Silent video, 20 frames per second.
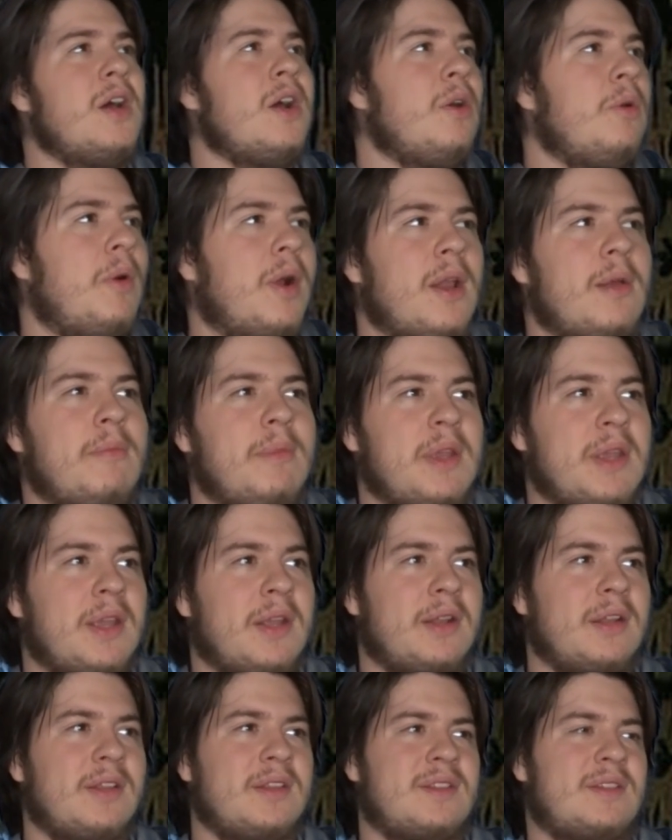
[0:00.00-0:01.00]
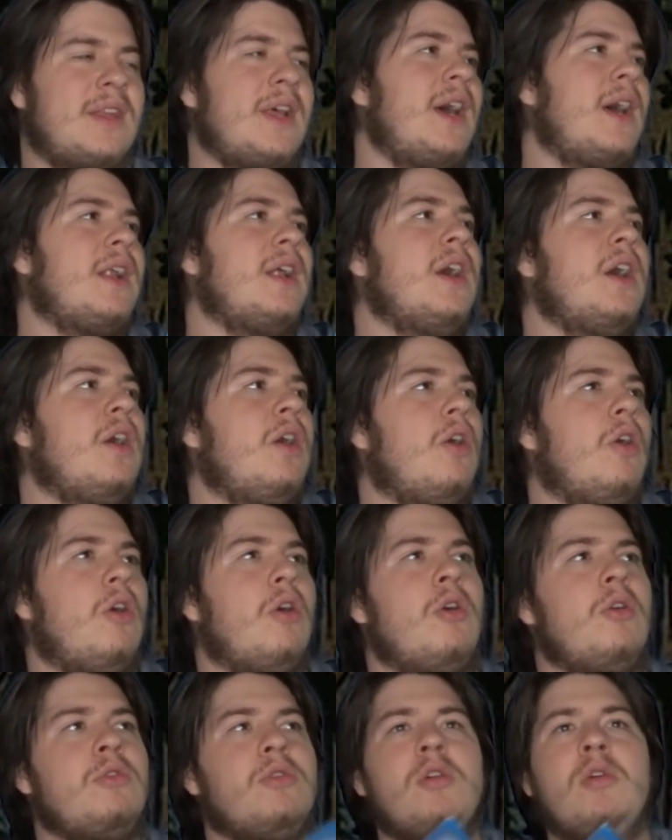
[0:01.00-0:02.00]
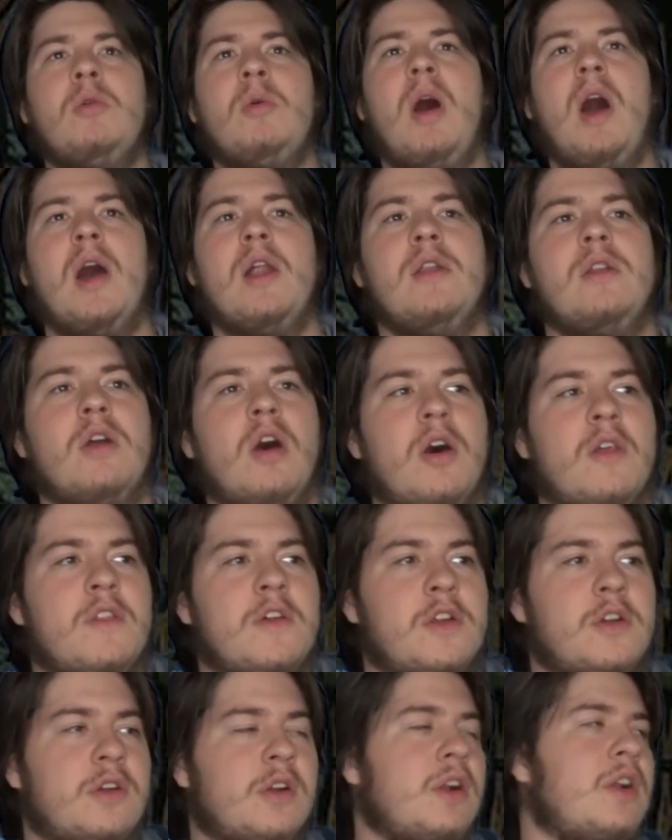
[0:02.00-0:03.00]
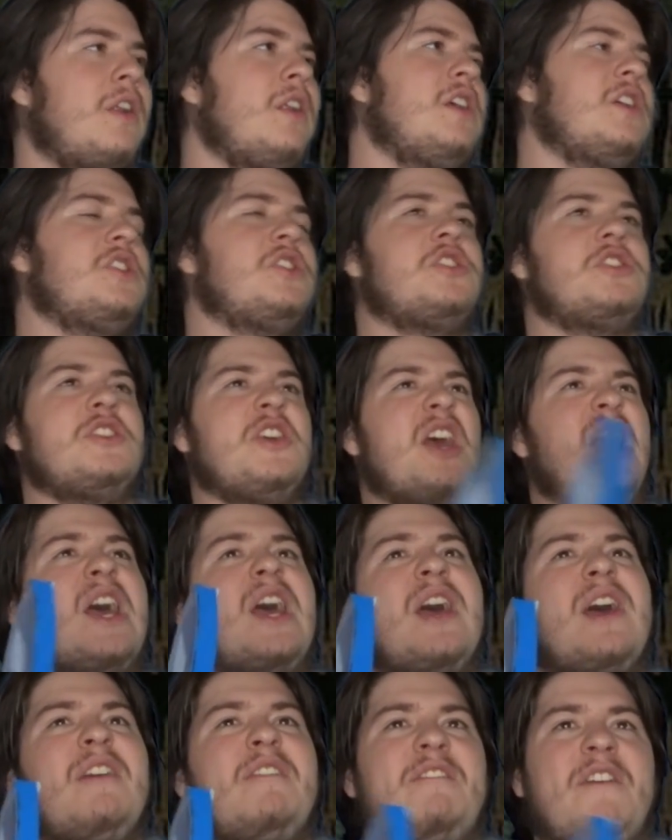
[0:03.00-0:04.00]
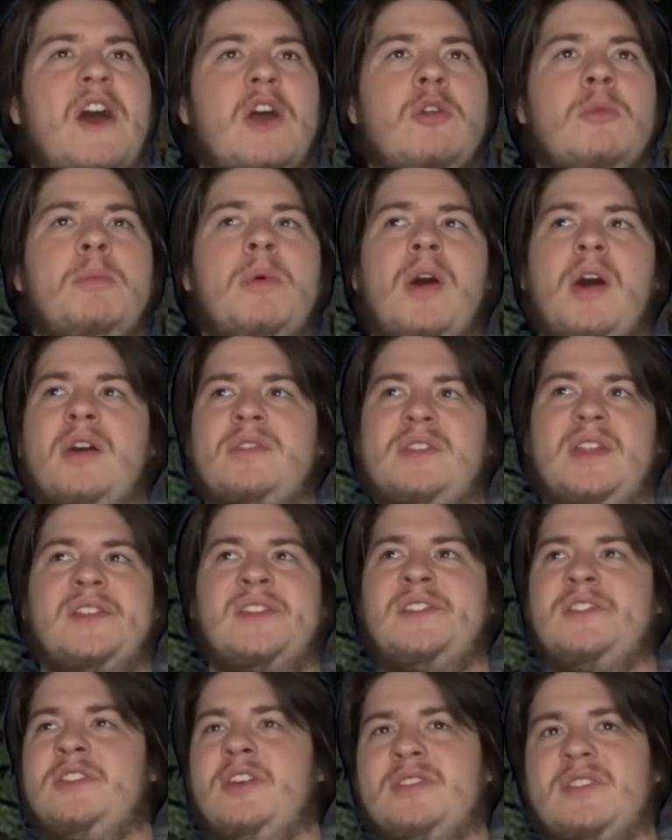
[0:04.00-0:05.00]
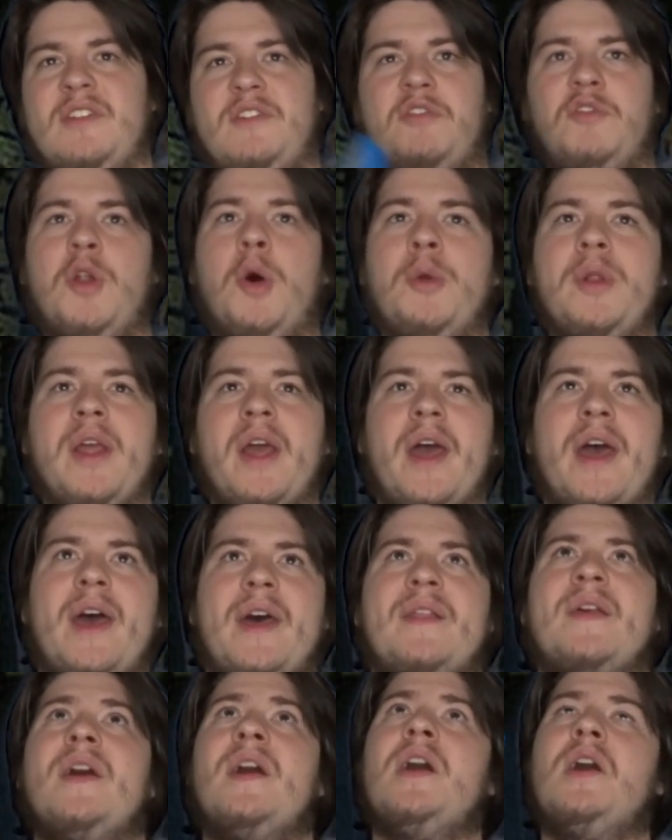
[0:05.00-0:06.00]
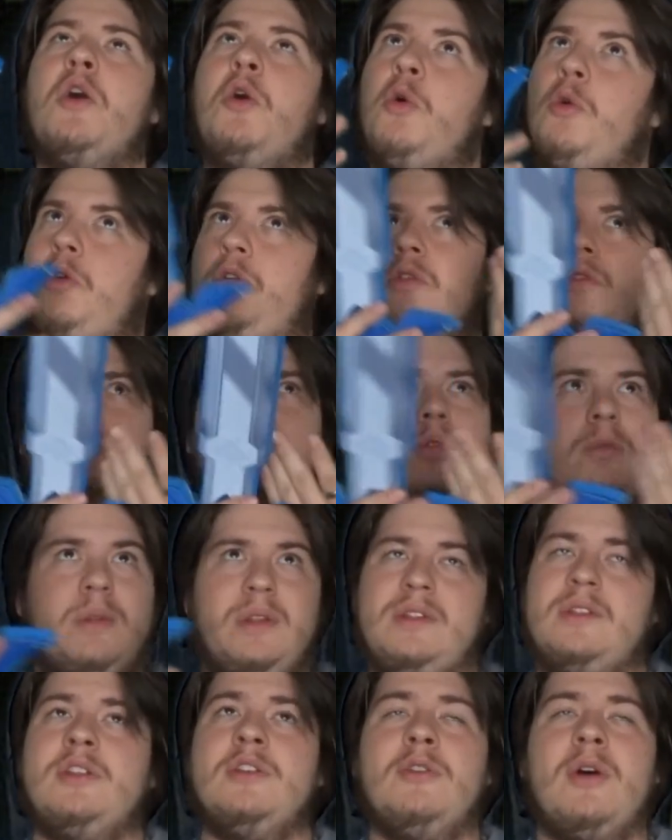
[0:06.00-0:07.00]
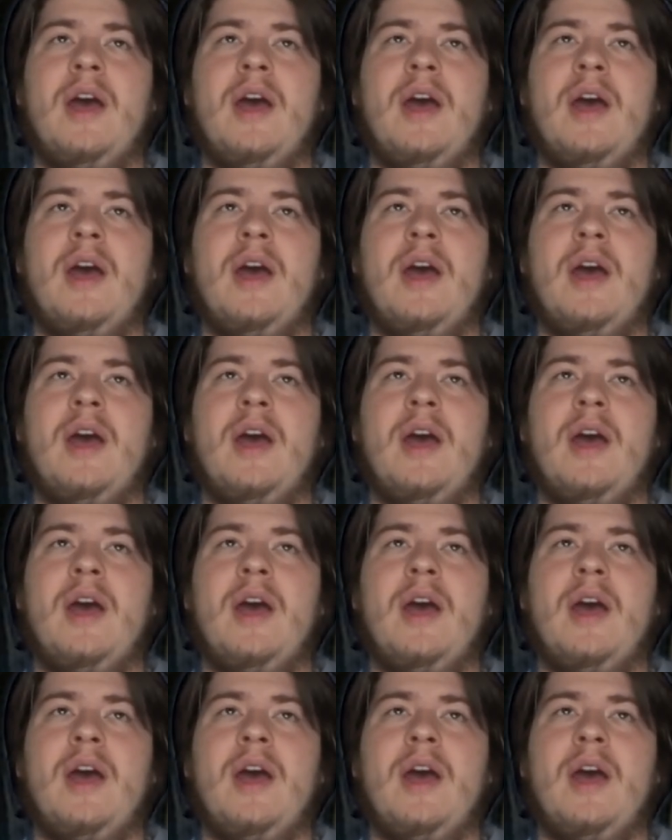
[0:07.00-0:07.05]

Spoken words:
what I mean is that, oh no, another cliche final boss that's just a floating head with two